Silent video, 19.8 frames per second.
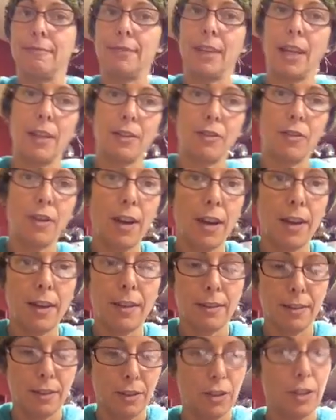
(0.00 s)
get
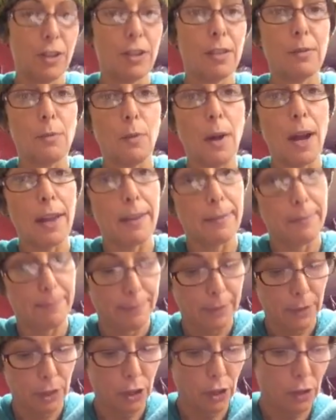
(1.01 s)
dry. They're just wet.
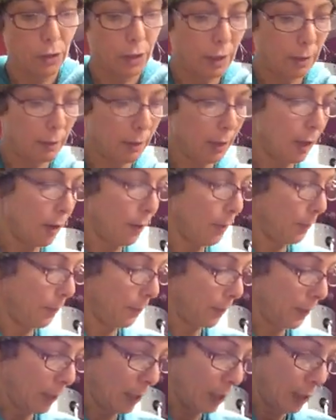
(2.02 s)
So here we go.
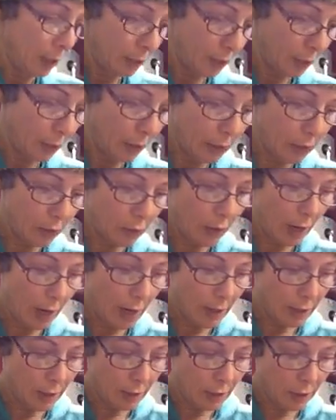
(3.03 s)
So I
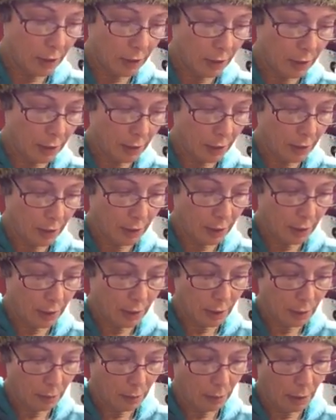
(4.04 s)
scratch
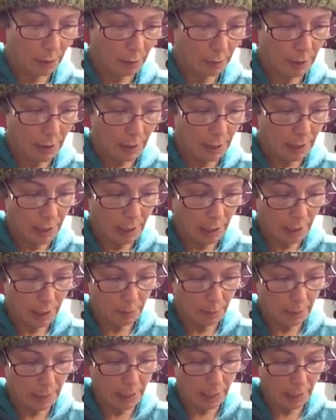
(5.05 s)
where I want to attach
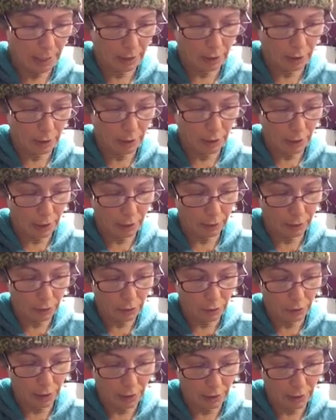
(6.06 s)
my handle. I only
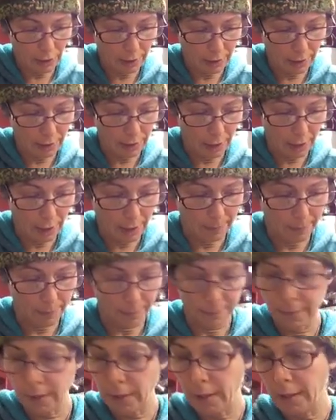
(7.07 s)
scratch on the top.
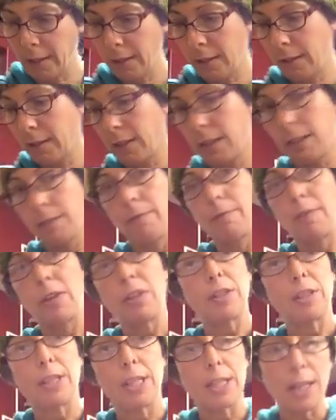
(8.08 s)
I
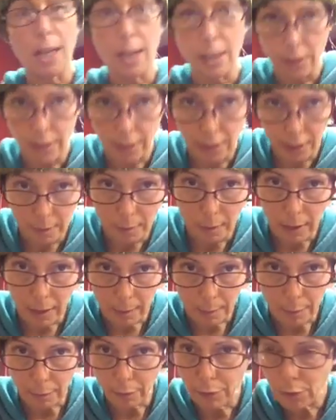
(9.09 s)
just attach it on the
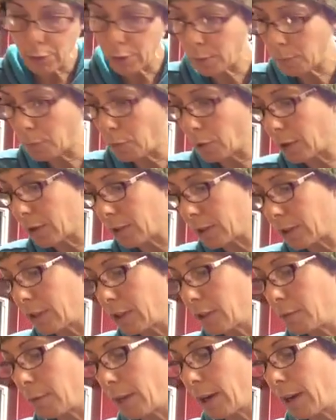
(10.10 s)
bottom. If you use
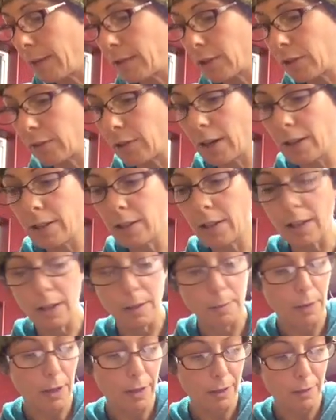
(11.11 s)
porcelain, you might have to scratch it on the
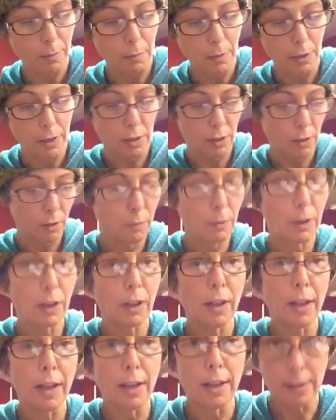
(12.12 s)
bottom, but stoneware
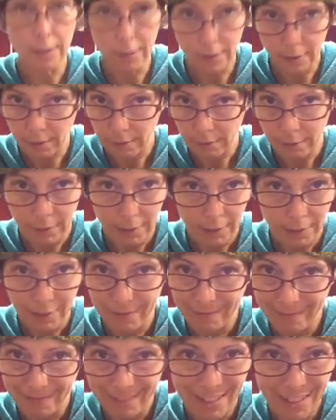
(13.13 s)
clay is
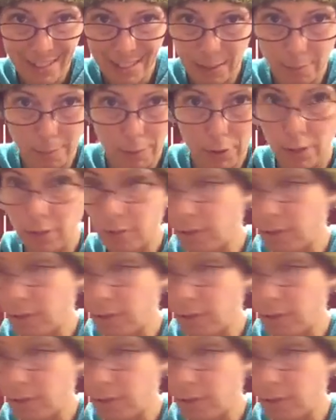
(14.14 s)
just smush